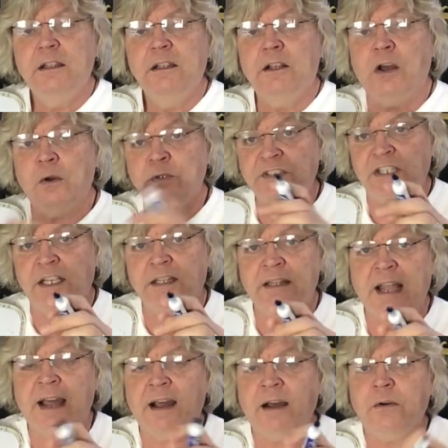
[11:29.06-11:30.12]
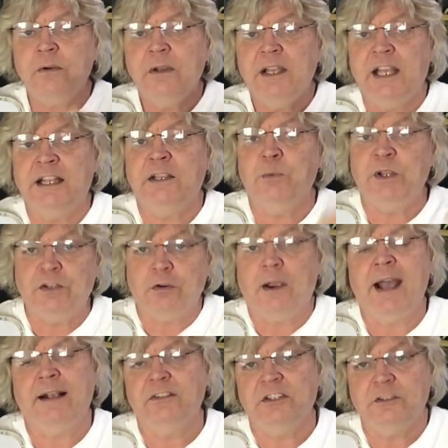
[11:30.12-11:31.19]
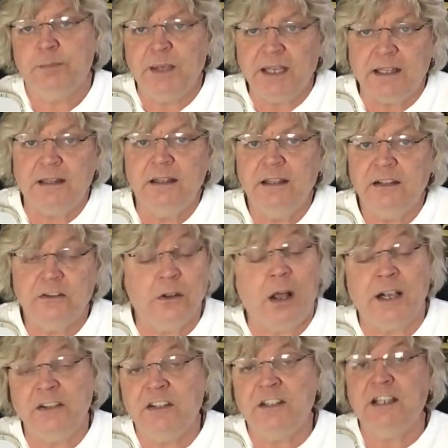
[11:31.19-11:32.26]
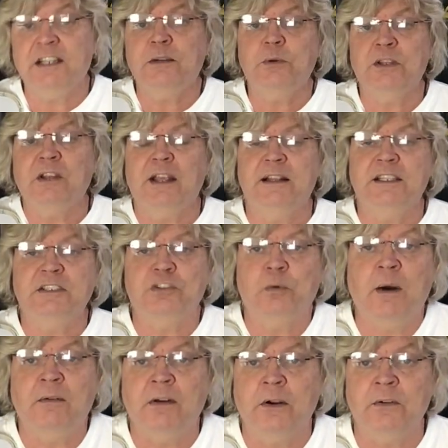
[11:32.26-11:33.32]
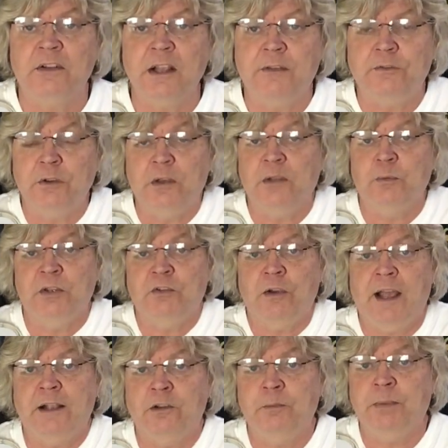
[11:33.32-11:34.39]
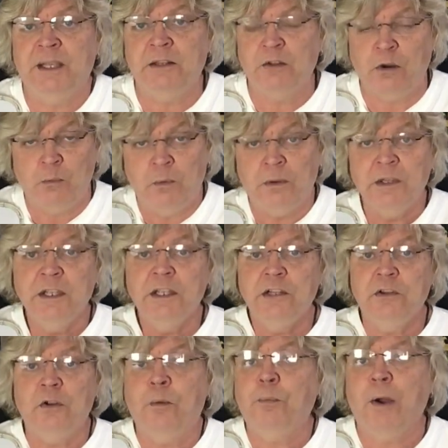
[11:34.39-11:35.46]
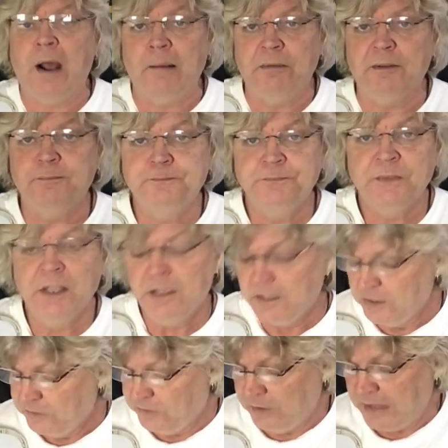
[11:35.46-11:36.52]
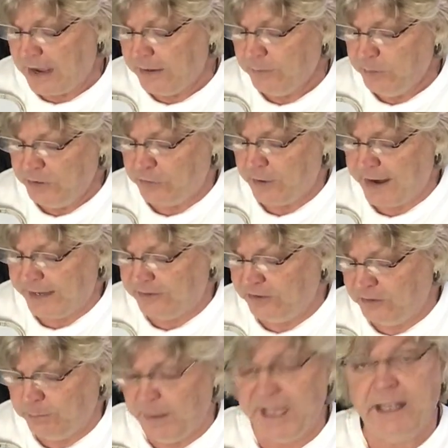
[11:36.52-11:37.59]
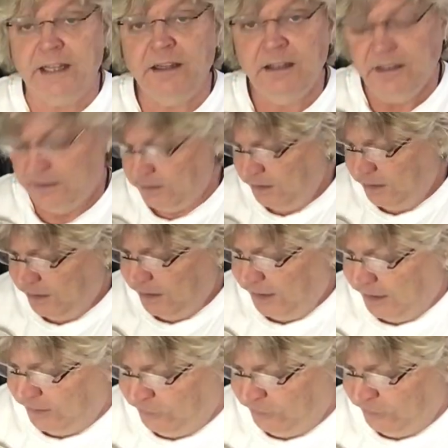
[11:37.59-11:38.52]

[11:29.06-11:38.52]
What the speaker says: goes in now and he retracts his bid. As long as he did it with at least 12 hours left, you can retract your bid, no problem. So now he retracts his bid. It